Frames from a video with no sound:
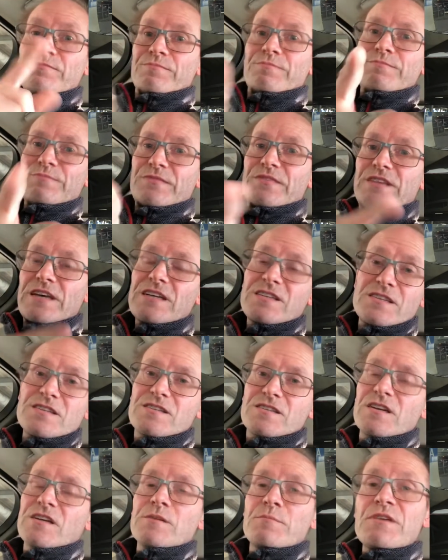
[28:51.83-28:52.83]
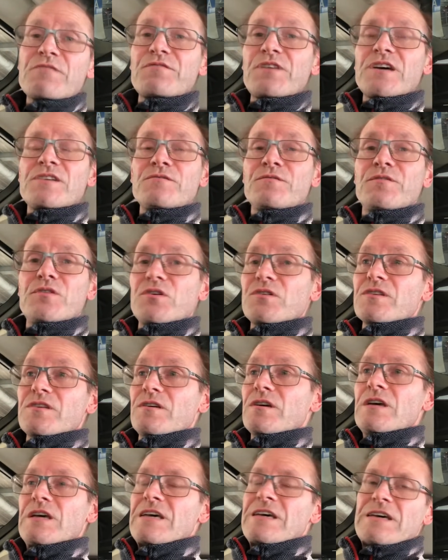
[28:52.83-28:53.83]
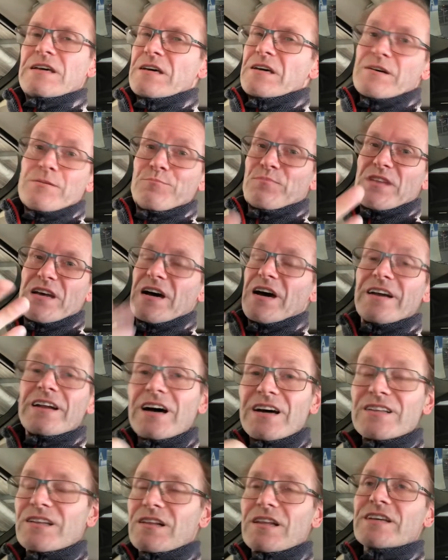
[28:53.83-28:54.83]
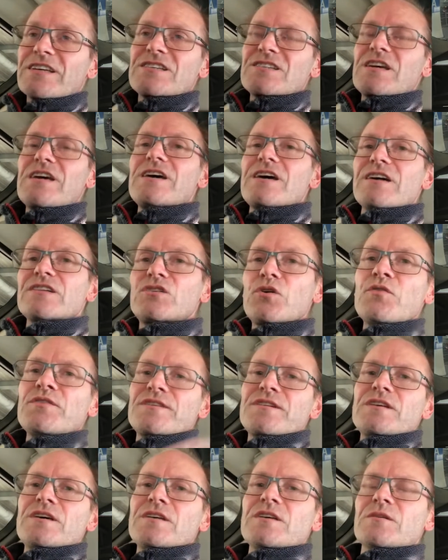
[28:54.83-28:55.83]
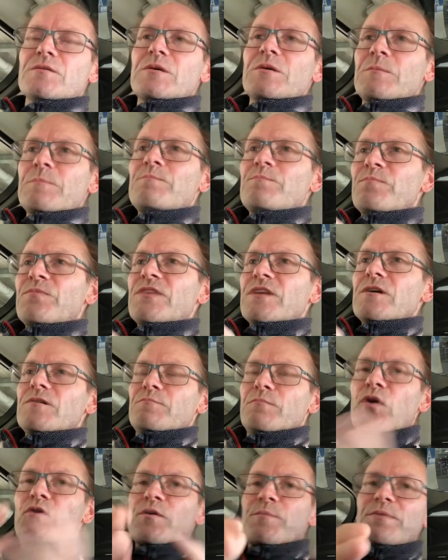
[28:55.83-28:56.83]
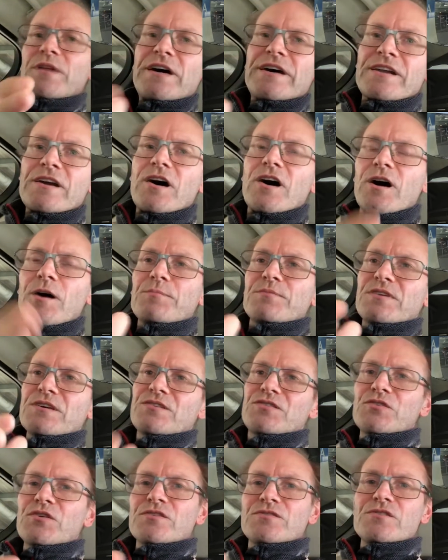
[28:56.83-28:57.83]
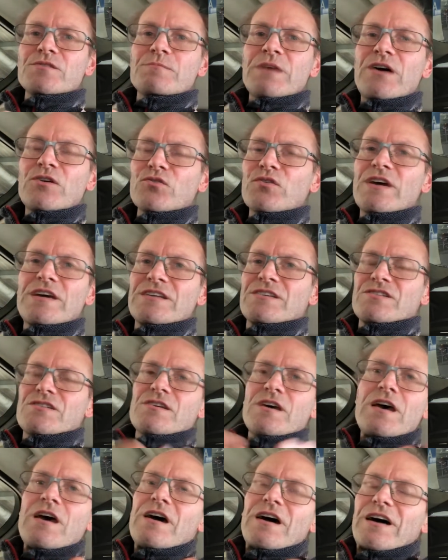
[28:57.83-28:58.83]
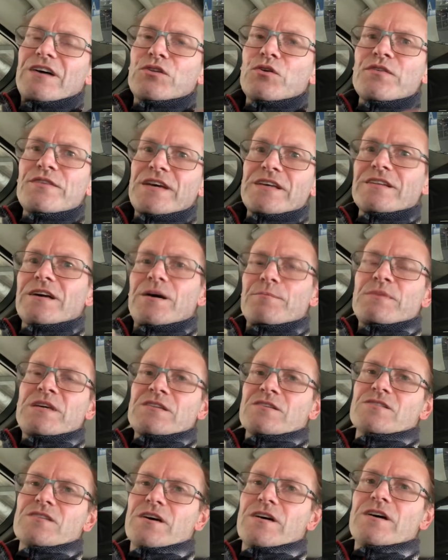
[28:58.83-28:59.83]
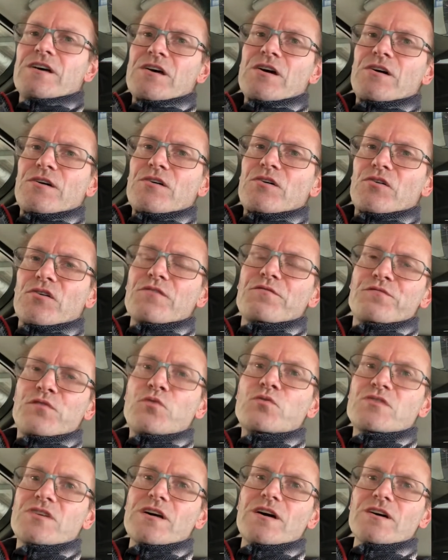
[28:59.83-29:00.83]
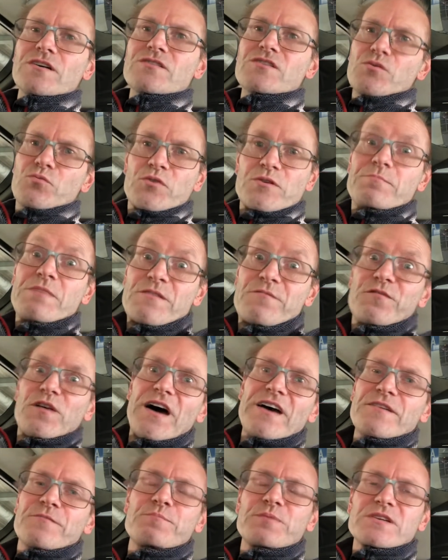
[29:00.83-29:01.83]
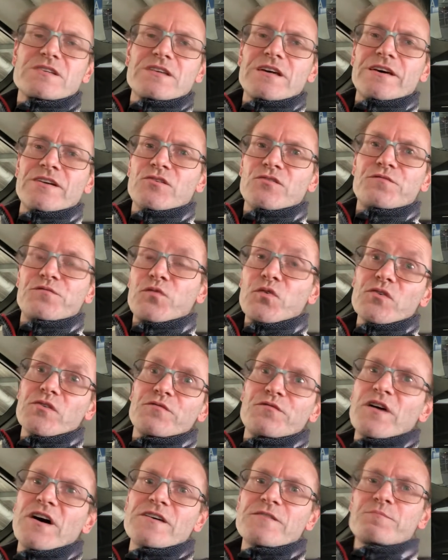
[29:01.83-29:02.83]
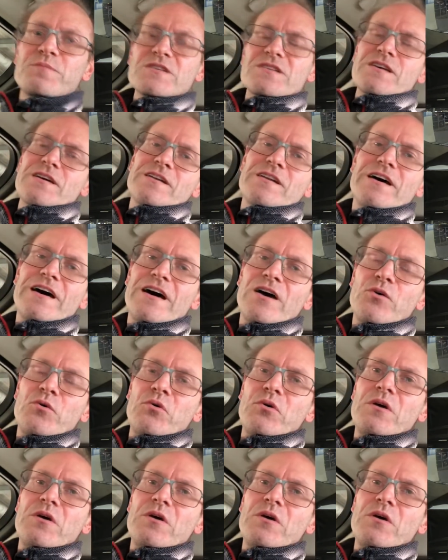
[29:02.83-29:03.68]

this is going to be fine for you. And I don't think multiplying it up to 200-mile range, I don't think that means that, or a full charge, it would be 5% or 4 or 5% out,